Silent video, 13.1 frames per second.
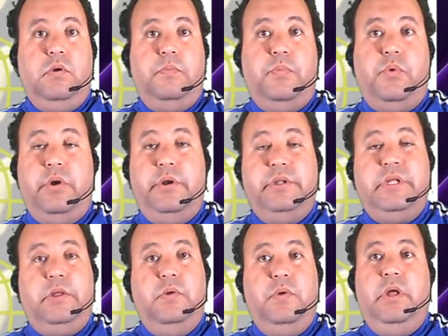product
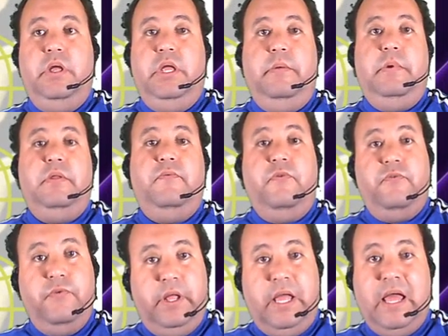that you can give it for
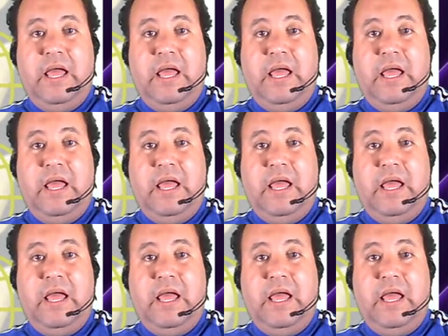free,